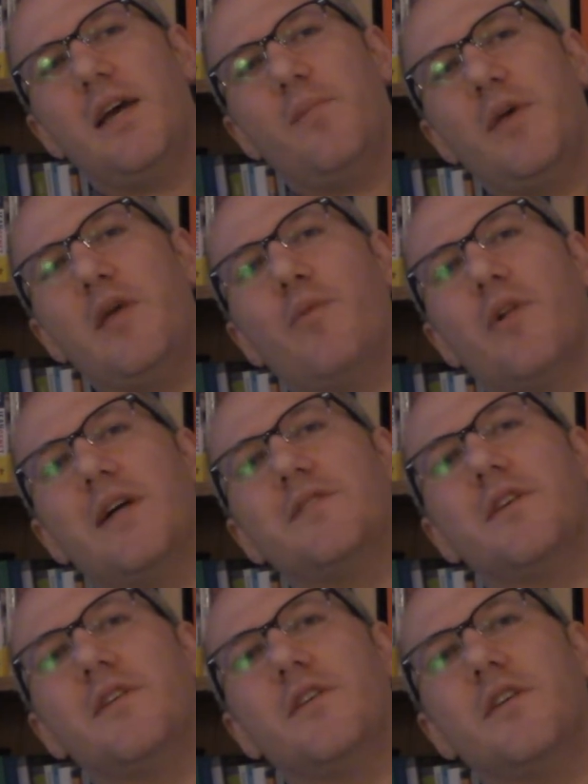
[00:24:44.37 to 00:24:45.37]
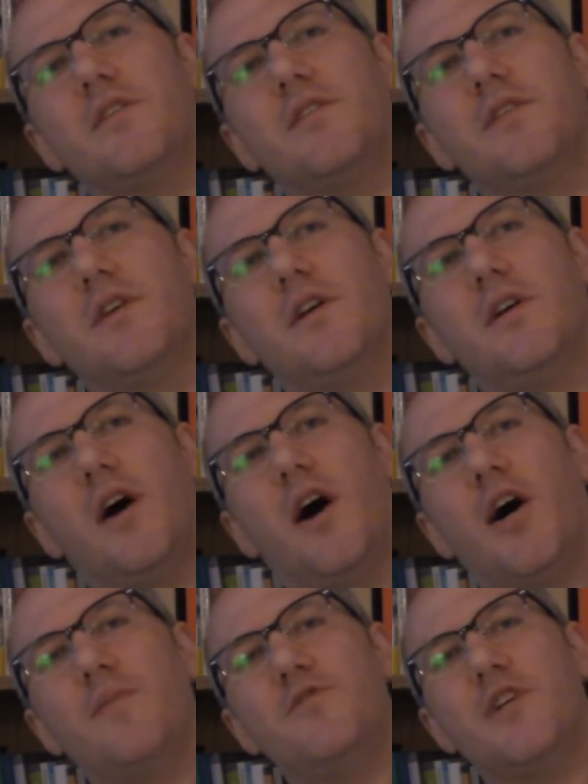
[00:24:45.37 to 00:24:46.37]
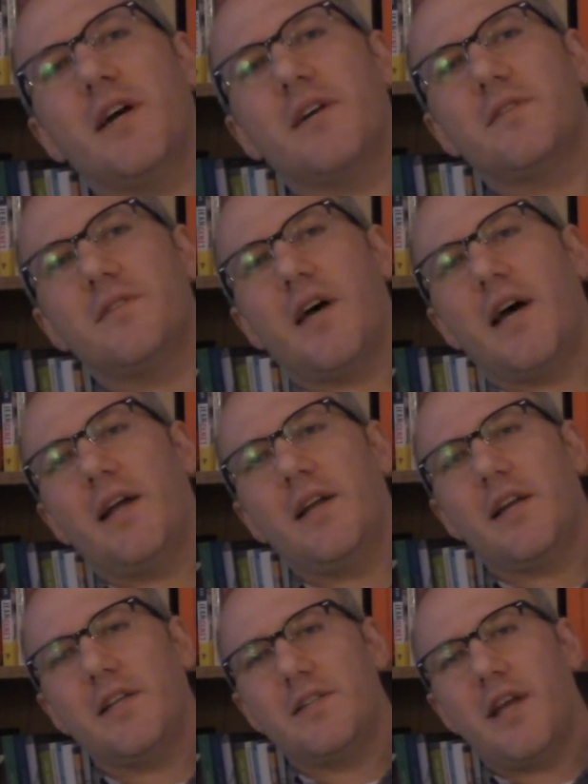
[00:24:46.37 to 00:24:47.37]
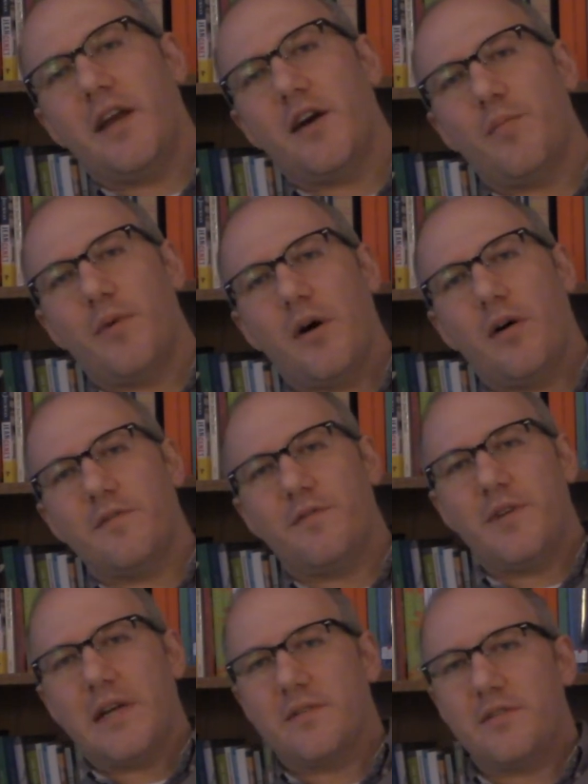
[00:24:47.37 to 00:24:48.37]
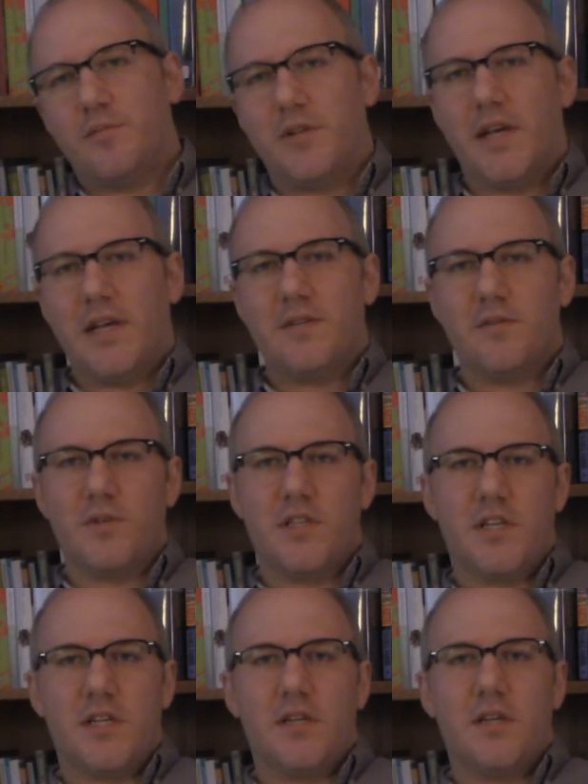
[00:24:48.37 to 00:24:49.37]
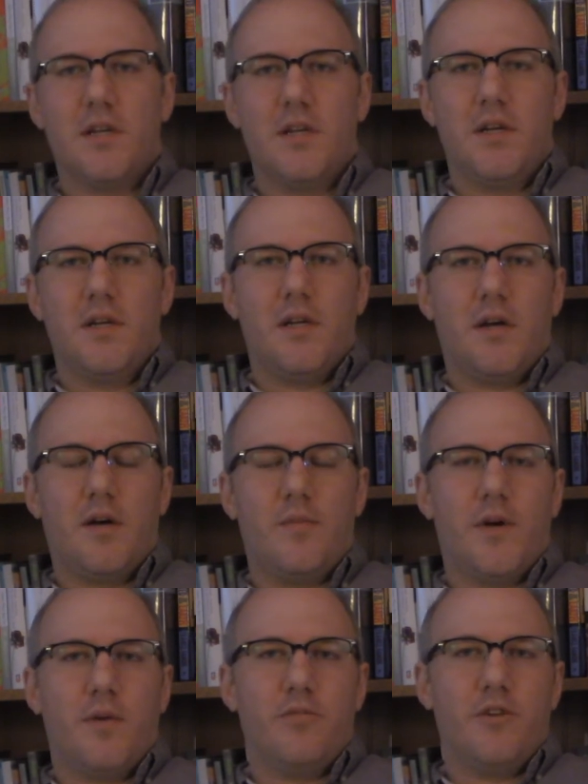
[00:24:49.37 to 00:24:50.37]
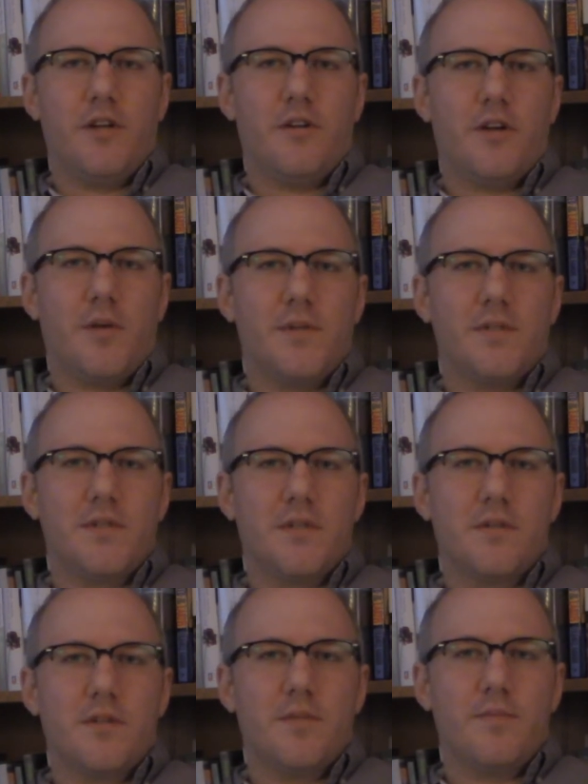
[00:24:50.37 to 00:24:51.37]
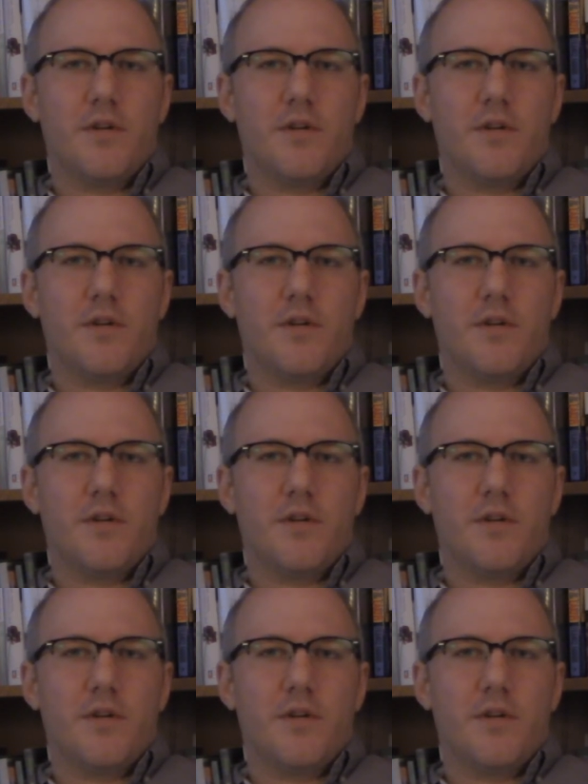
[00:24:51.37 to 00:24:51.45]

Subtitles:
people as inert objects that can take up a fixed place within a predetermined system.